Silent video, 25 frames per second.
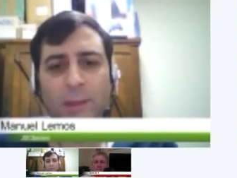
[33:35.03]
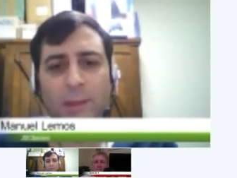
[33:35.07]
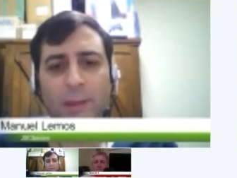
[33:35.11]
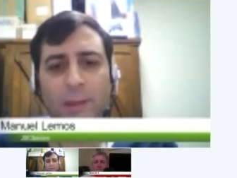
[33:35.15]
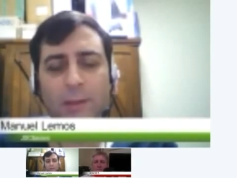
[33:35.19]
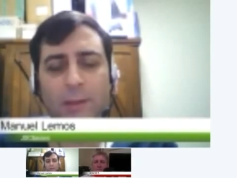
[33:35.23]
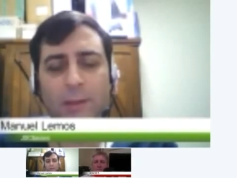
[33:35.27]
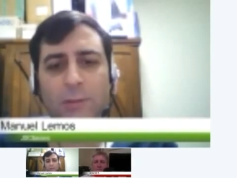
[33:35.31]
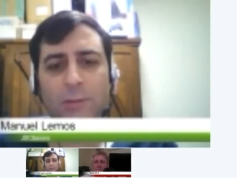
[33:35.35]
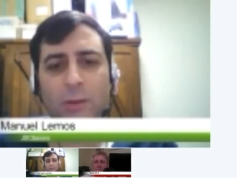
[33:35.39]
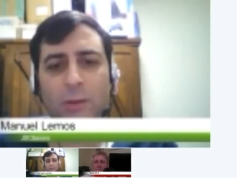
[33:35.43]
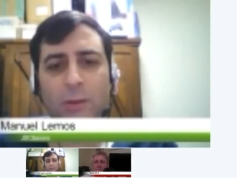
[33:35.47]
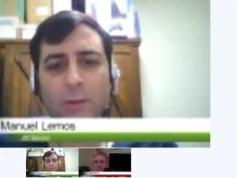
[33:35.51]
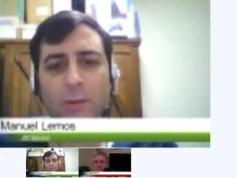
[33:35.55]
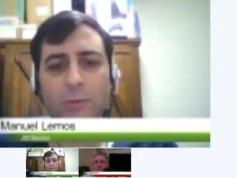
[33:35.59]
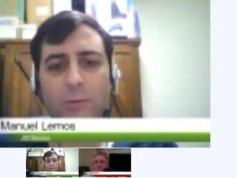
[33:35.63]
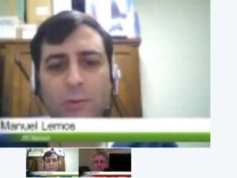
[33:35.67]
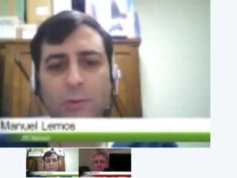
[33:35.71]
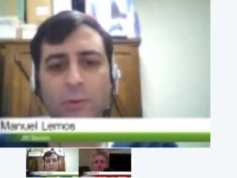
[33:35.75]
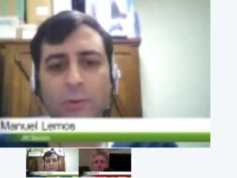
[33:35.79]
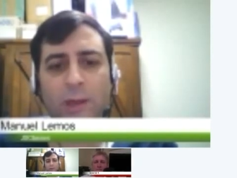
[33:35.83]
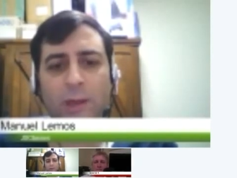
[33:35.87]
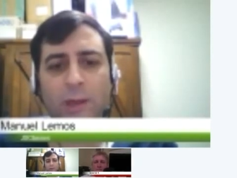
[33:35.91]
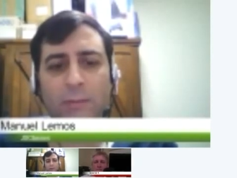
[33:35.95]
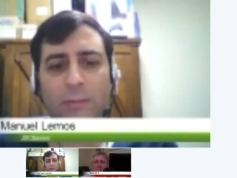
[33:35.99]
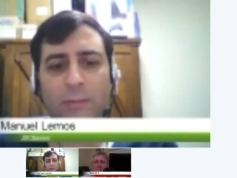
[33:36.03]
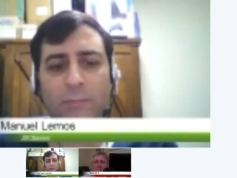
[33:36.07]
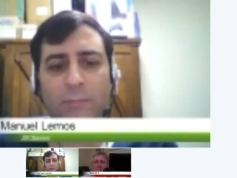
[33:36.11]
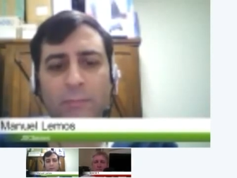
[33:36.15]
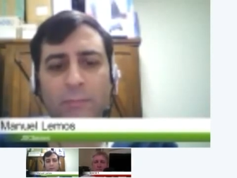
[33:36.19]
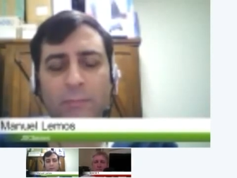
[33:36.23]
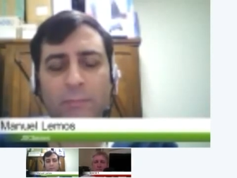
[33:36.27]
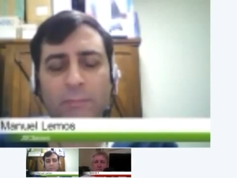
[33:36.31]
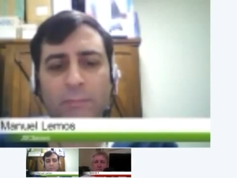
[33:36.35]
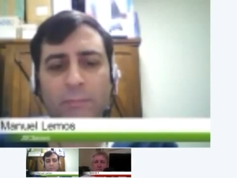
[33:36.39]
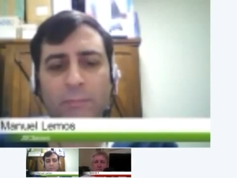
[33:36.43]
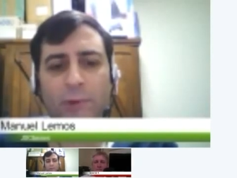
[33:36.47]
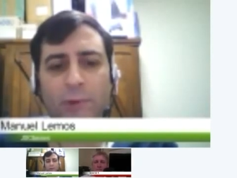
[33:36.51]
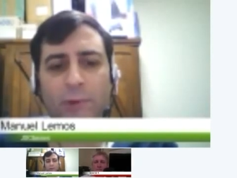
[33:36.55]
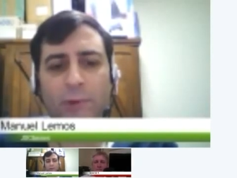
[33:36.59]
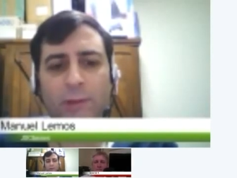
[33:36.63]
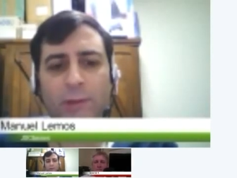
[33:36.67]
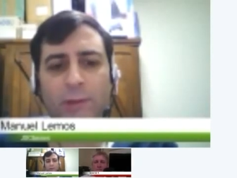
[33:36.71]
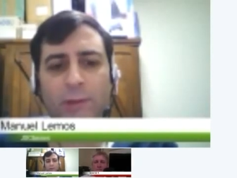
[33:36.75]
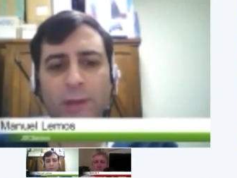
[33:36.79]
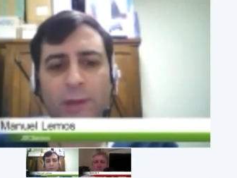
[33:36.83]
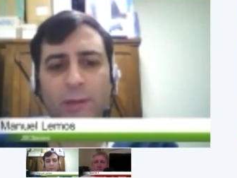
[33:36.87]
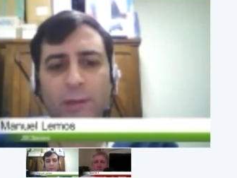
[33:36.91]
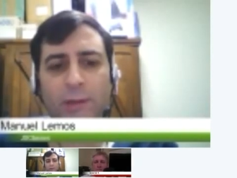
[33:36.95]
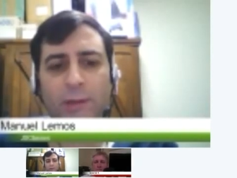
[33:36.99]
so you can
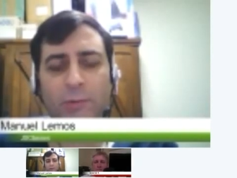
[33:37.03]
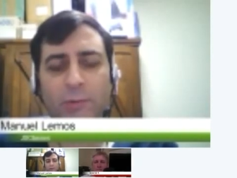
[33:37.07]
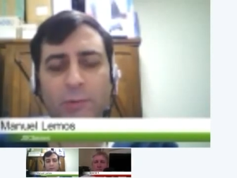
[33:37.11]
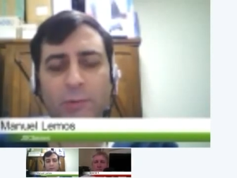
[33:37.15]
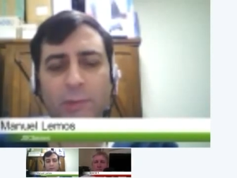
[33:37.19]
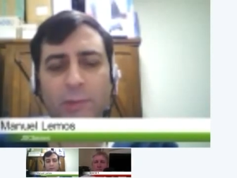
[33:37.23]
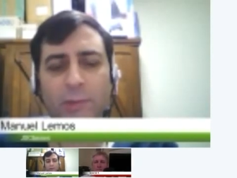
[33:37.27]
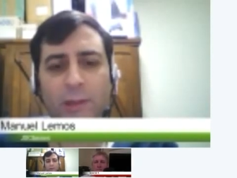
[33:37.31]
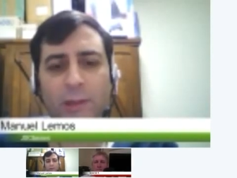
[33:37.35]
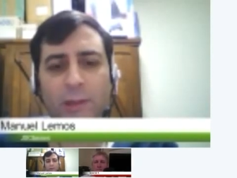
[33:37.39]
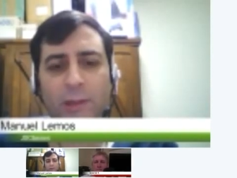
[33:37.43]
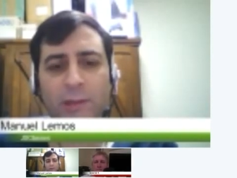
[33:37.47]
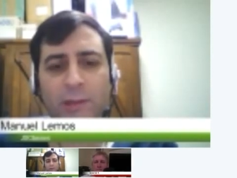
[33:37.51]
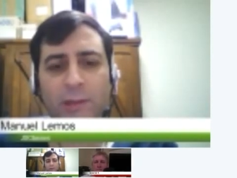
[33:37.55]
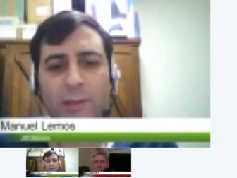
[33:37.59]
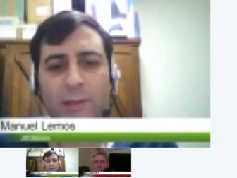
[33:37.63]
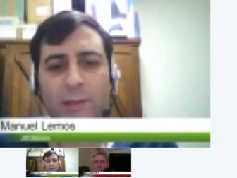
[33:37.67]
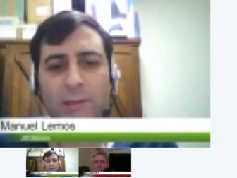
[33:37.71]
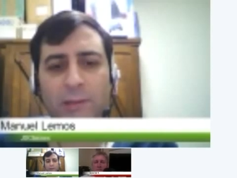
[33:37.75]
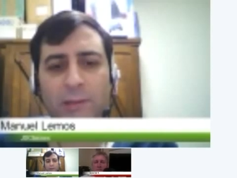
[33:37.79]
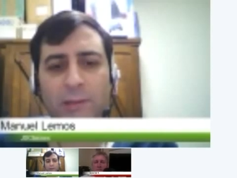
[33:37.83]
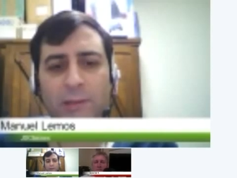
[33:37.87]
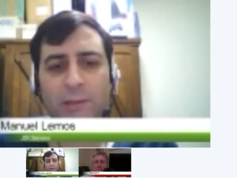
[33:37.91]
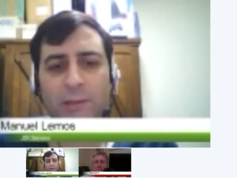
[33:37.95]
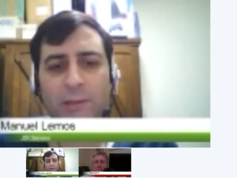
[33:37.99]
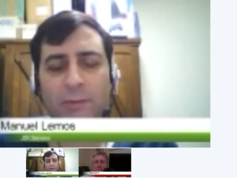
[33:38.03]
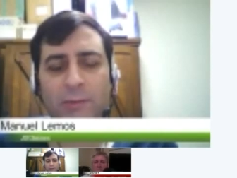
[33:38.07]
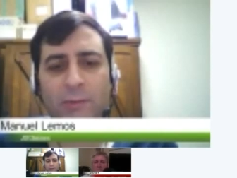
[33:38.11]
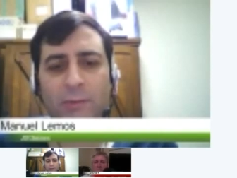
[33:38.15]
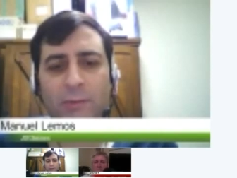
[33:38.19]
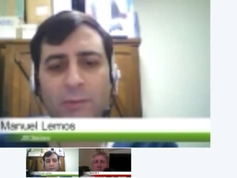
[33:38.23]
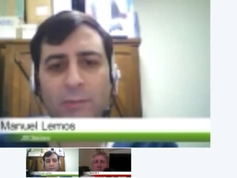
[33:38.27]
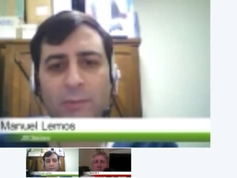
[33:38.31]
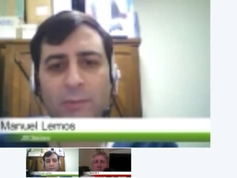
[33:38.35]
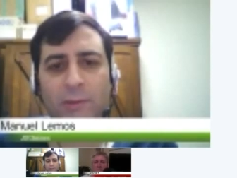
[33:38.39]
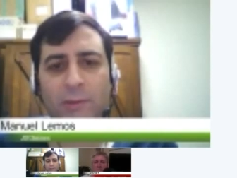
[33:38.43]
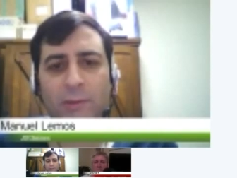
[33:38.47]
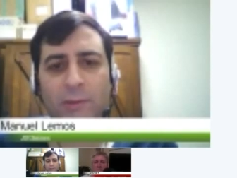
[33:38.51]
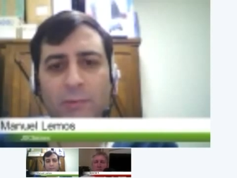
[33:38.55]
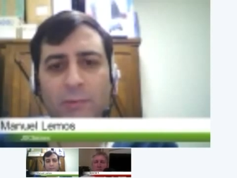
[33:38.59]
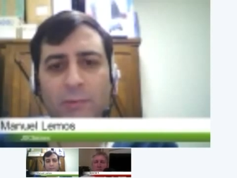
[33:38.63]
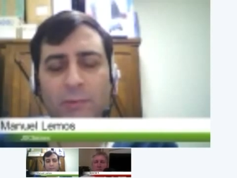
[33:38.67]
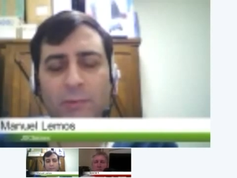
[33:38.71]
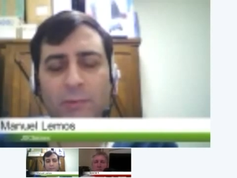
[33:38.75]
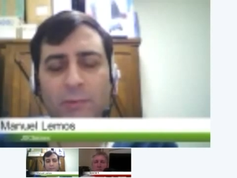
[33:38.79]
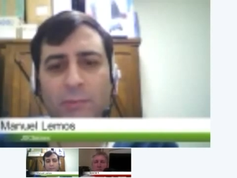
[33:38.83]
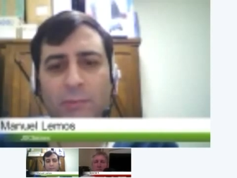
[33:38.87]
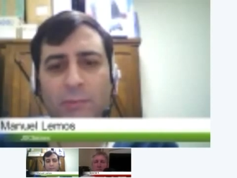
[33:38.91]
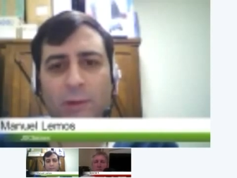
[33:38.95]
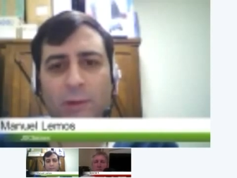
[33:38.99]
pretend to be accessing from a
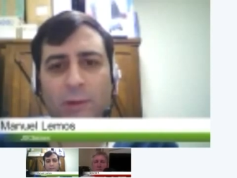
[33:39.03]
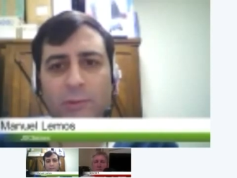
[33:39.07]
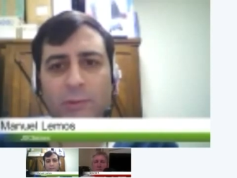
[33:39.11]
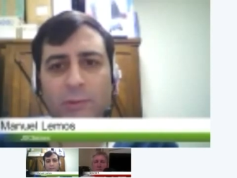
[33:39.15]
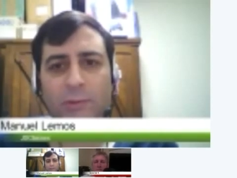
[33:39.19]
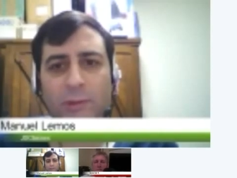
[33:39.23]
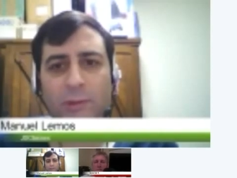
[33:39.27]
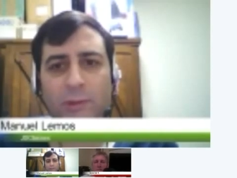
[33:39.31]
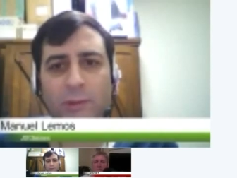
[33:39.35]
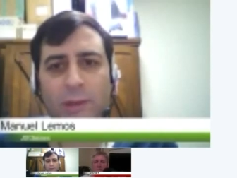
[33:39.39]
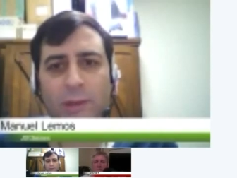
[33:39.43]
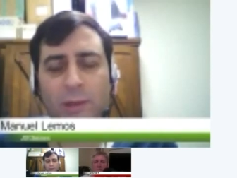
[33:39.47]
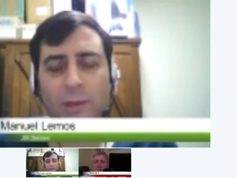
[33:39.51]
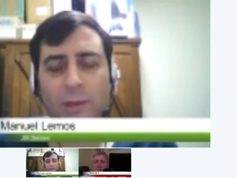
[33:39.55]
different browser